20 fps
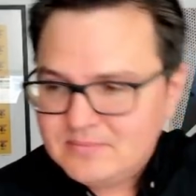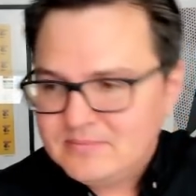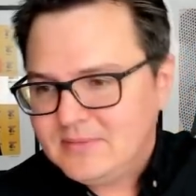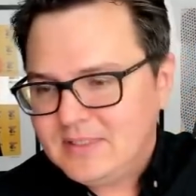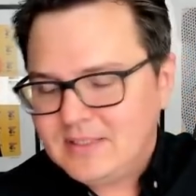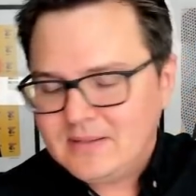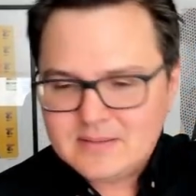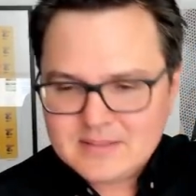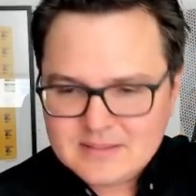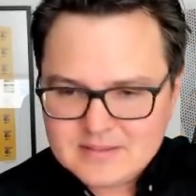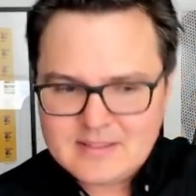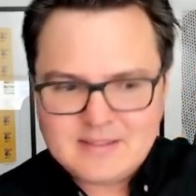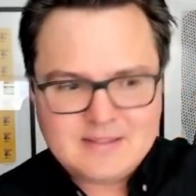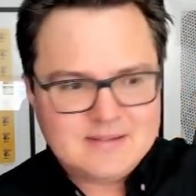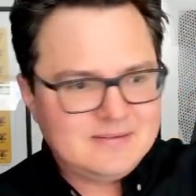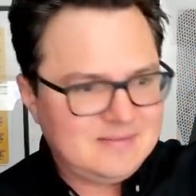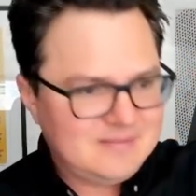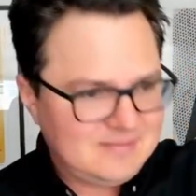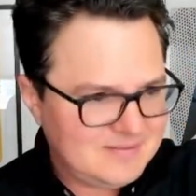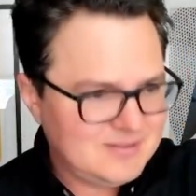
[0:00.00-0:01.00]
Yeah, it's
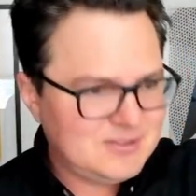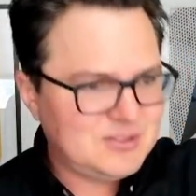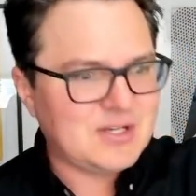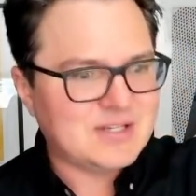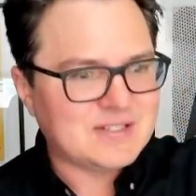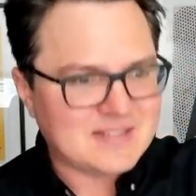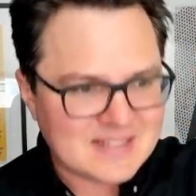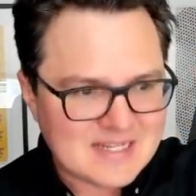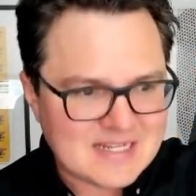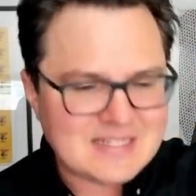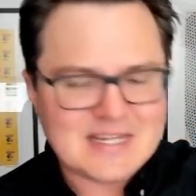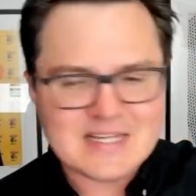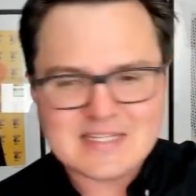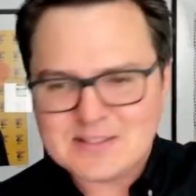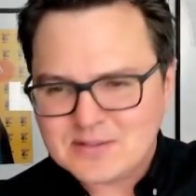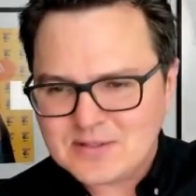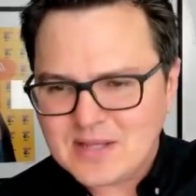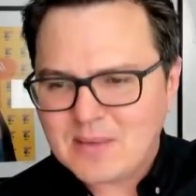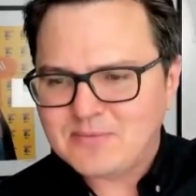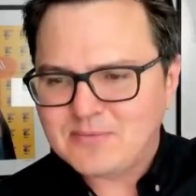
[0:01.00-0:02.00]
just an
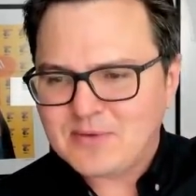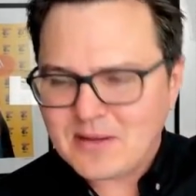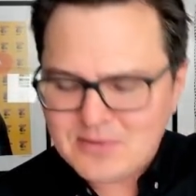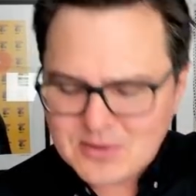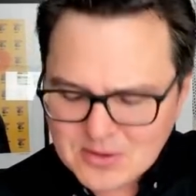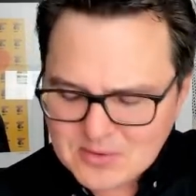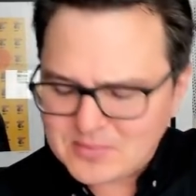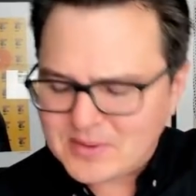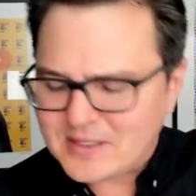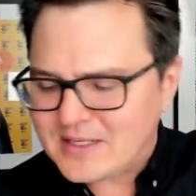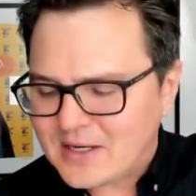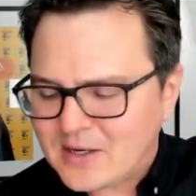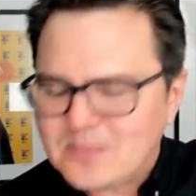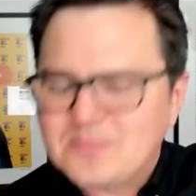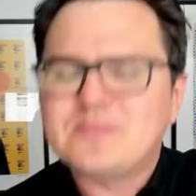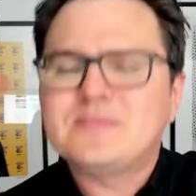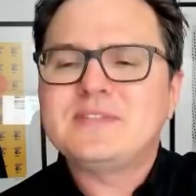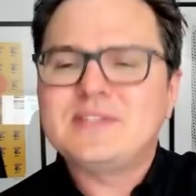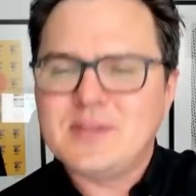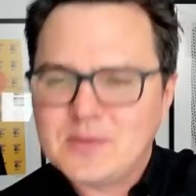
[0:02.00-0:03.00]
index of the top 500, but, you know,
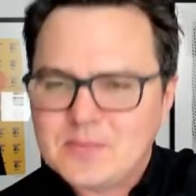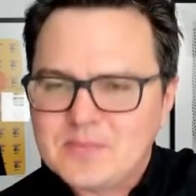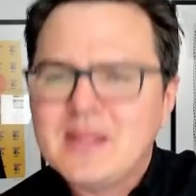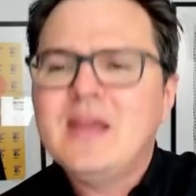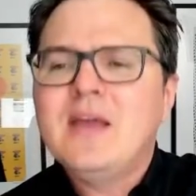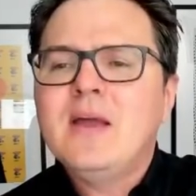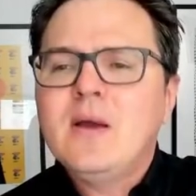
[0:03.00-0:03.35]
still.